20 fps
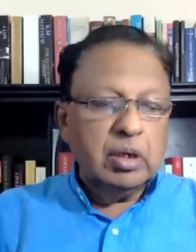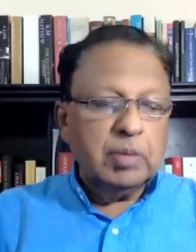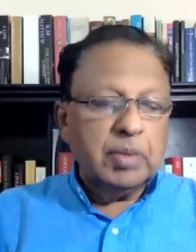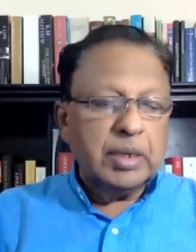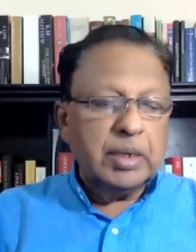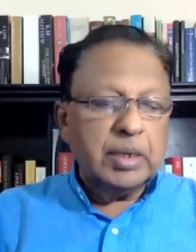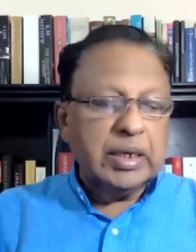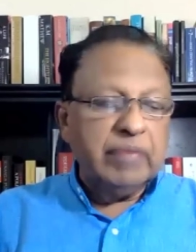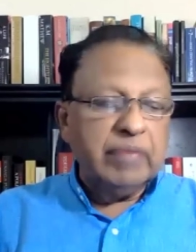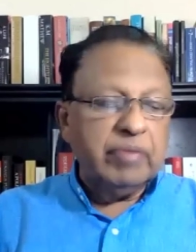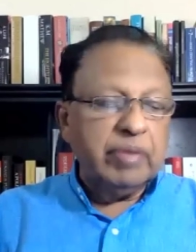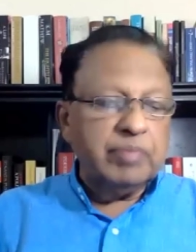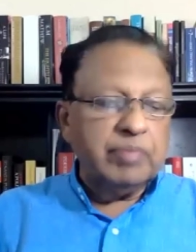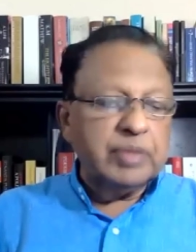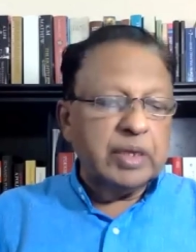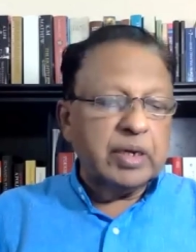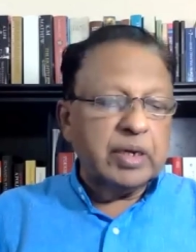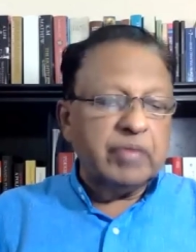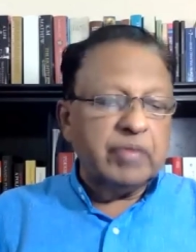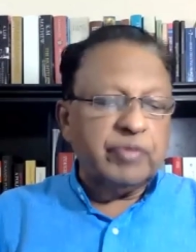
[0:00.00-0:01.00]
but give up
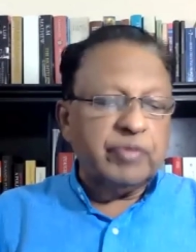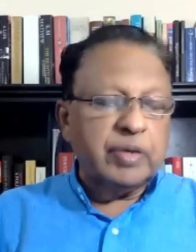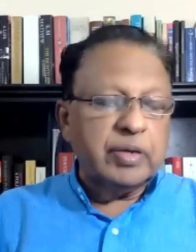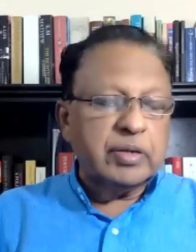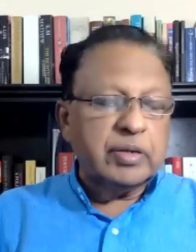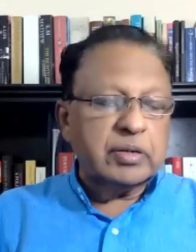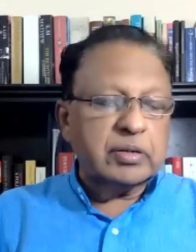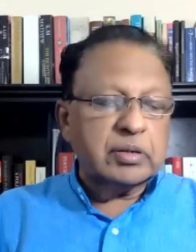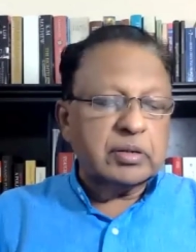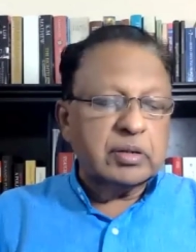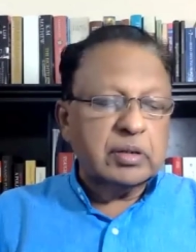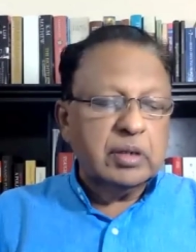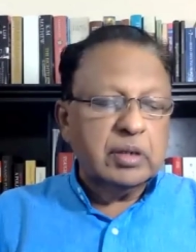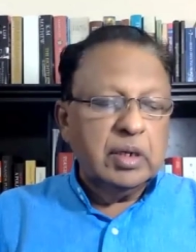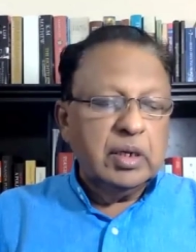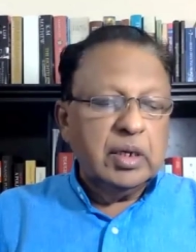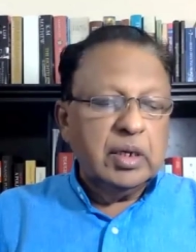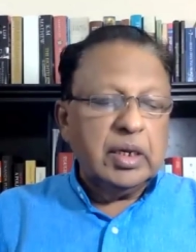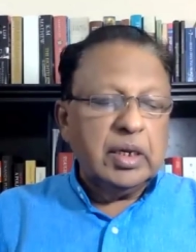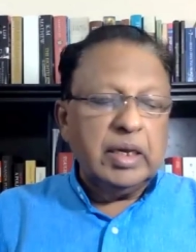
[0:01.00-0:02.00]
their efforts
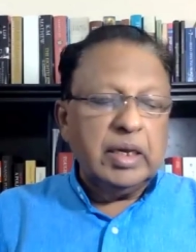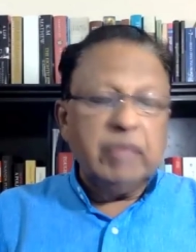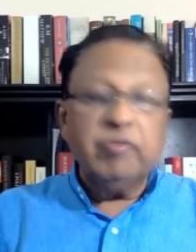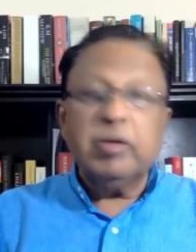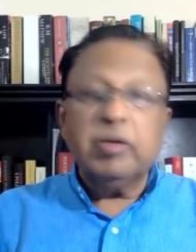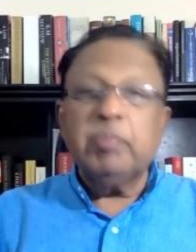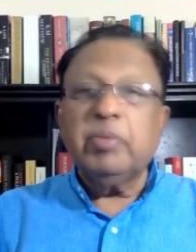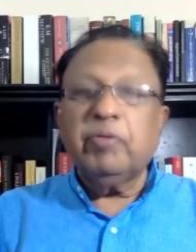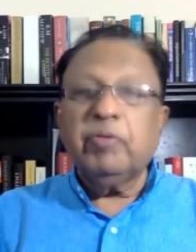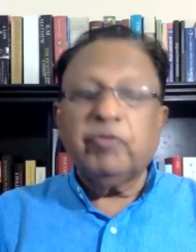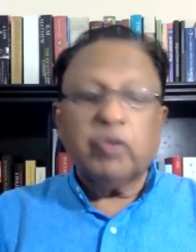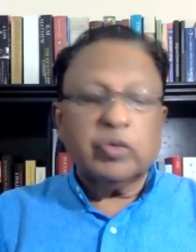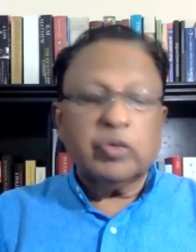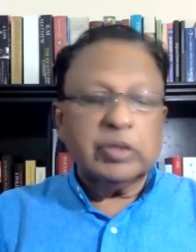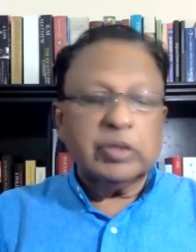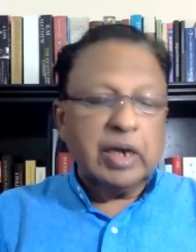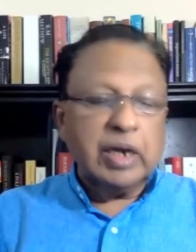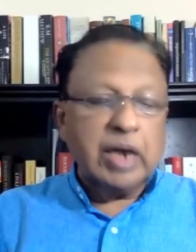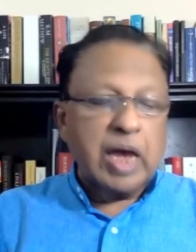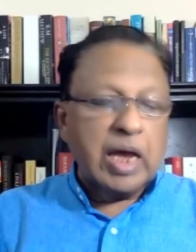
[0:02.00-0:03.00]
even before
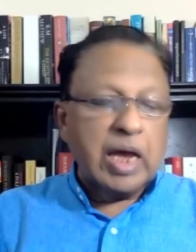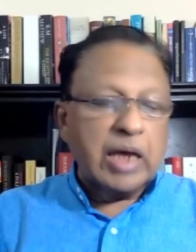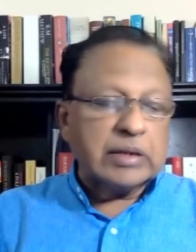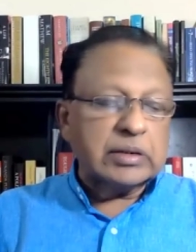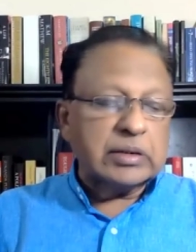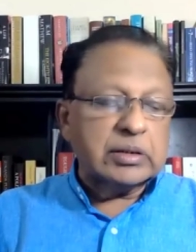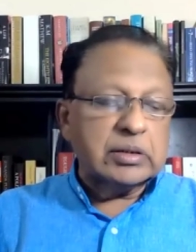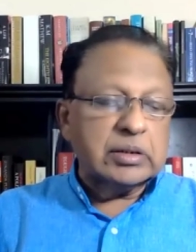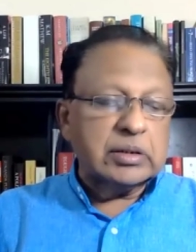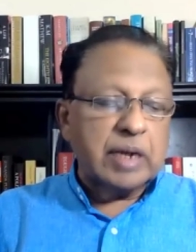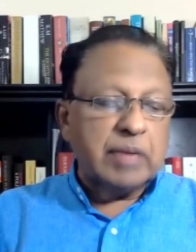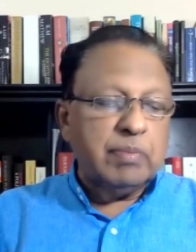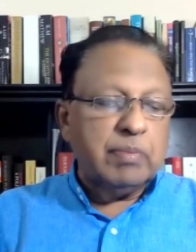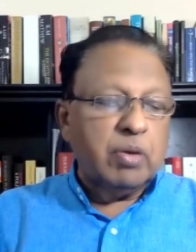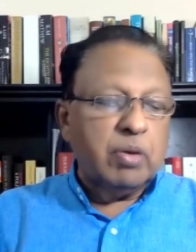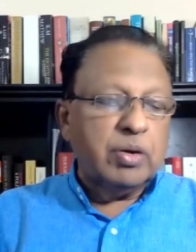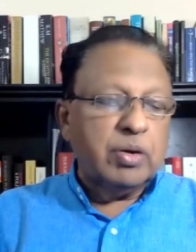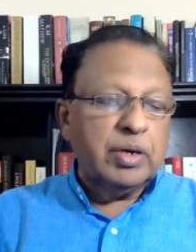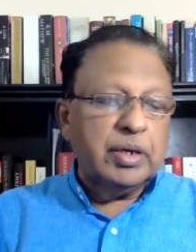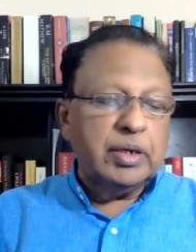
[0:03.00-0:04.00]
the last dead
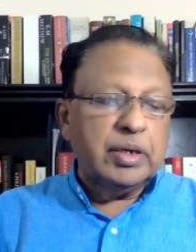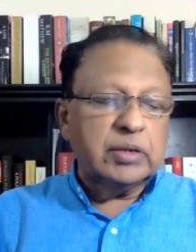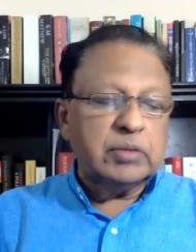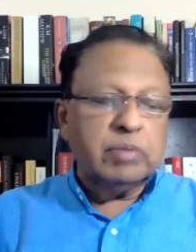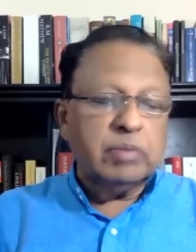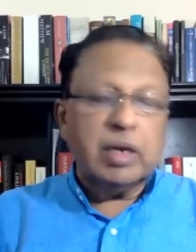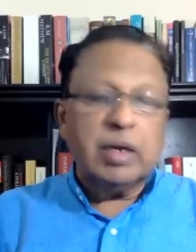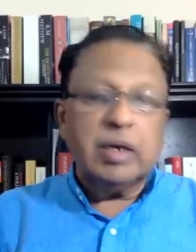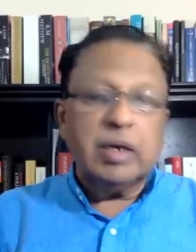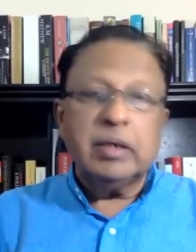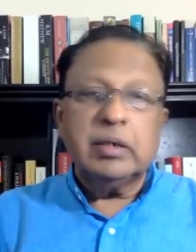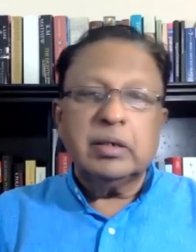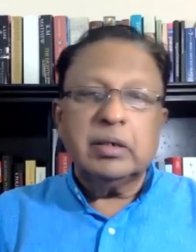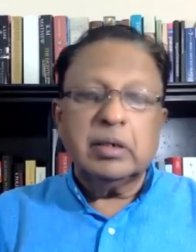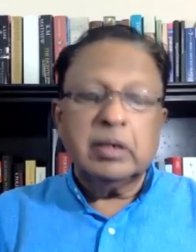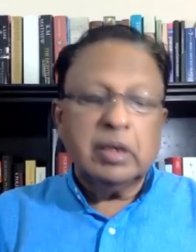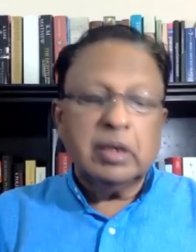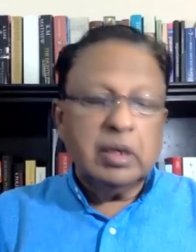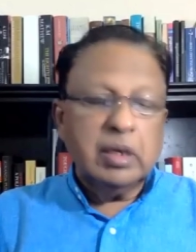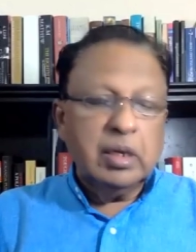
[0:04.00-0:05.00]
body is buried
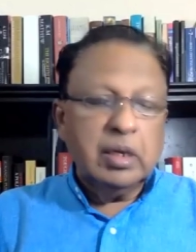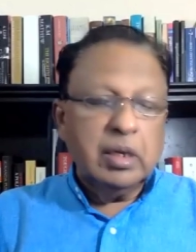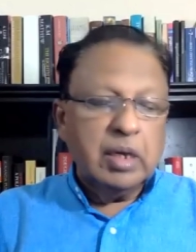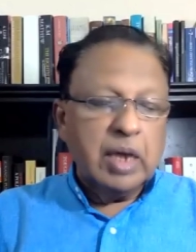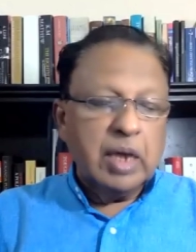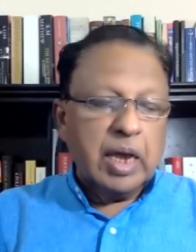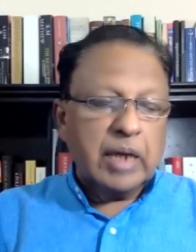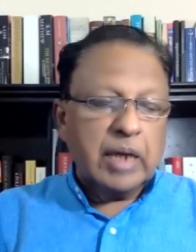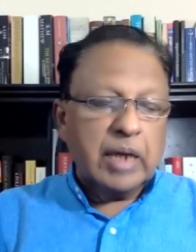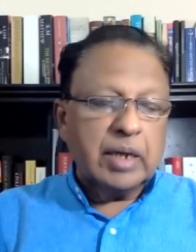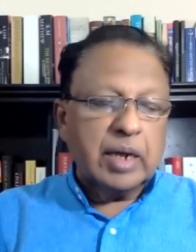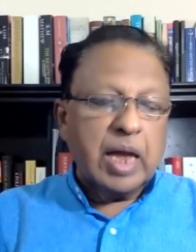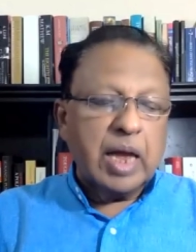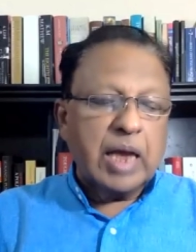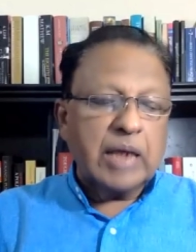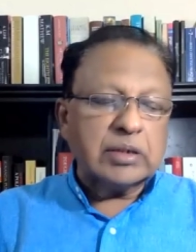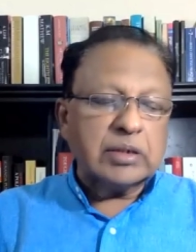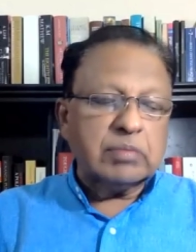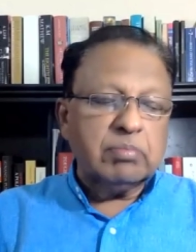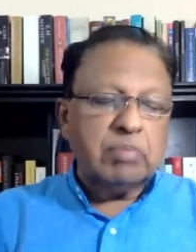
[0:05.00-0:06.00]
and the
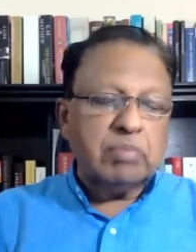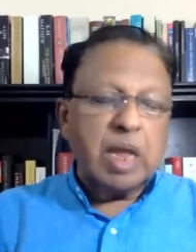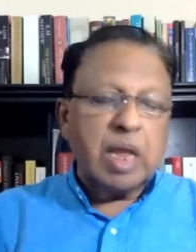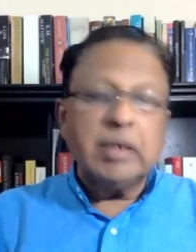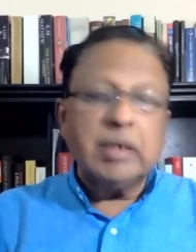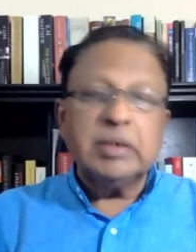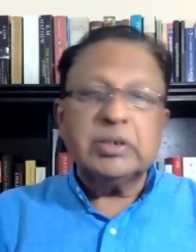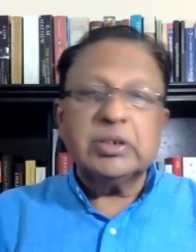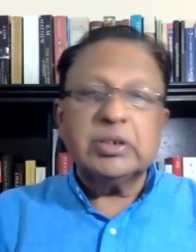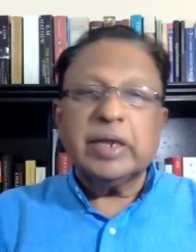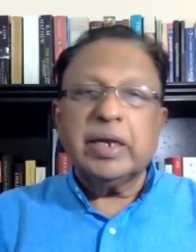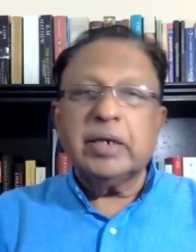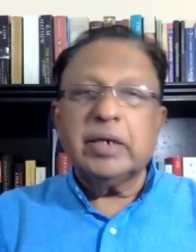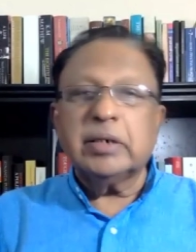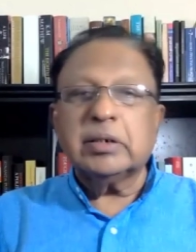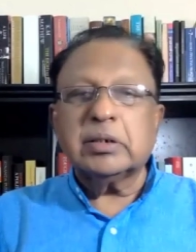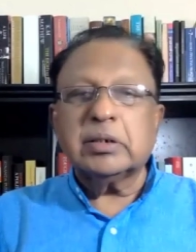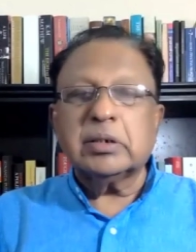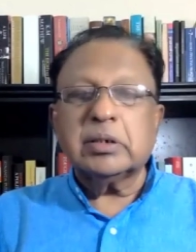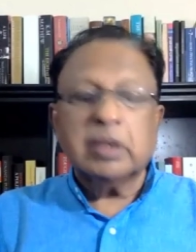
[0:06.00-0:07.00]
last blood
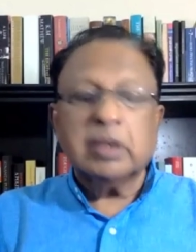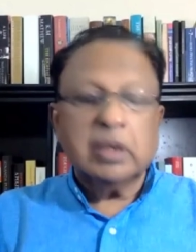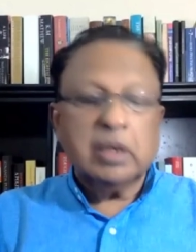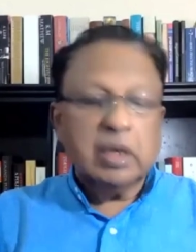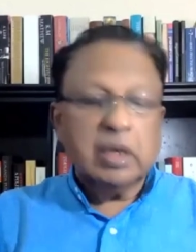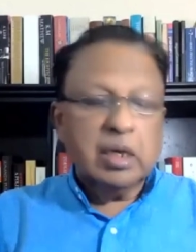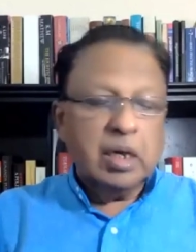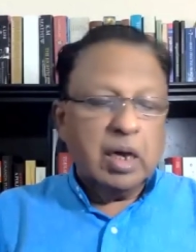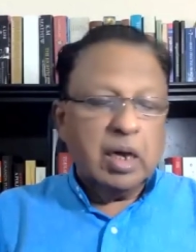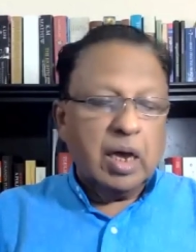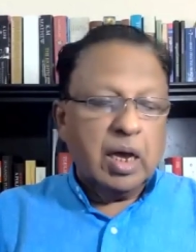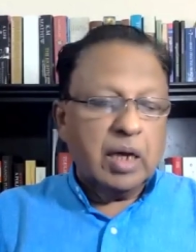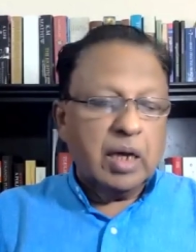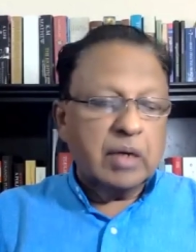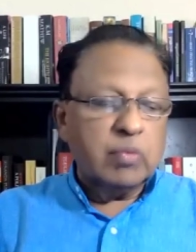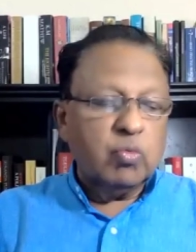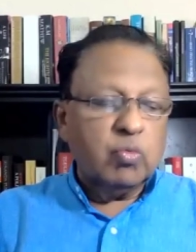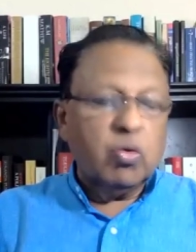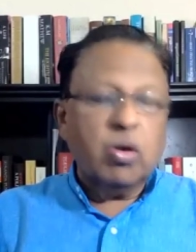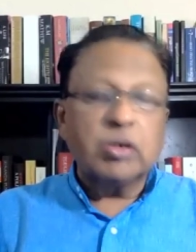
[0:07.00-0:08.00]
stains
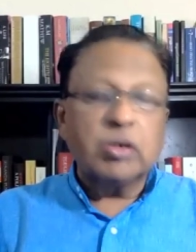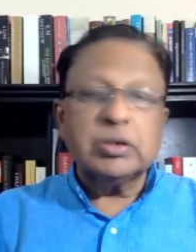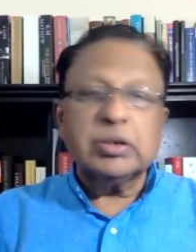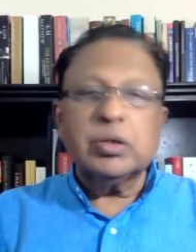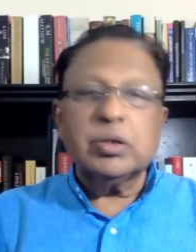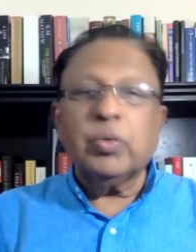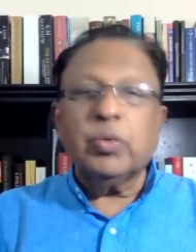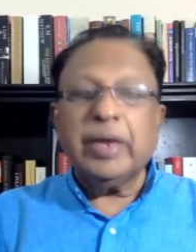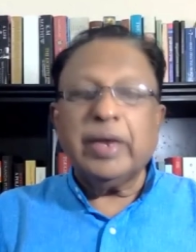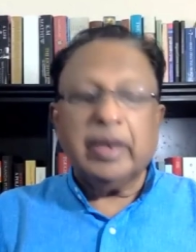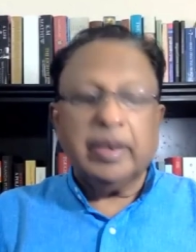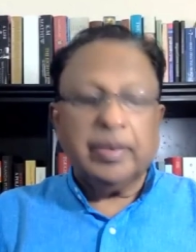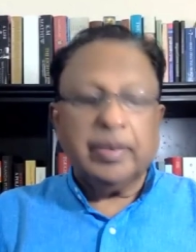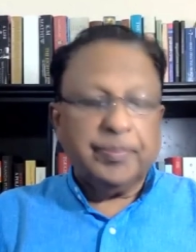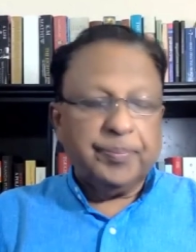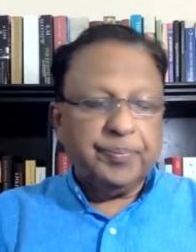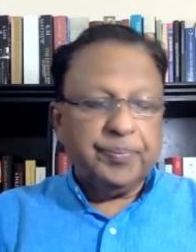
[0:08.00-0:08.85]
are washed away.